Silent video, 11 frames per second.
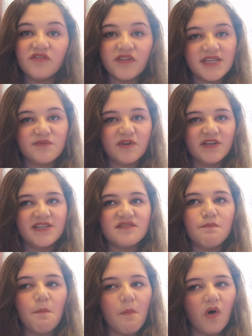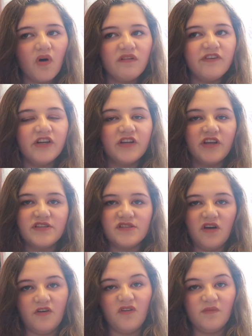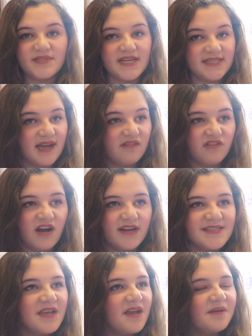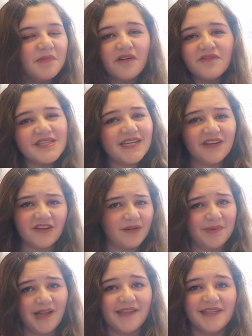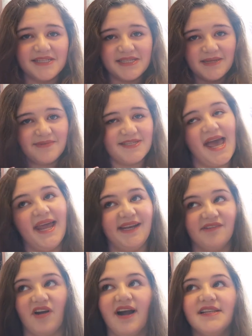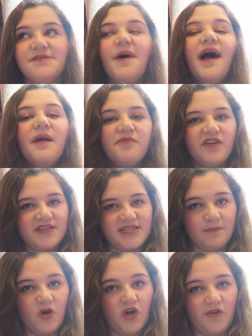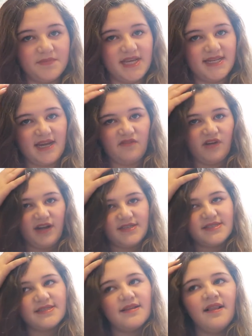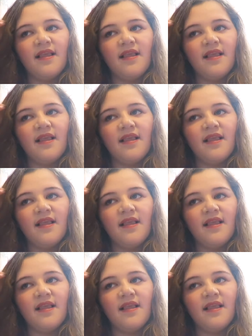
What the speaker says: This one is more focused on upside down rides, but obviously you can apply these tips to any rides, but I'm focusing more on upside down rides.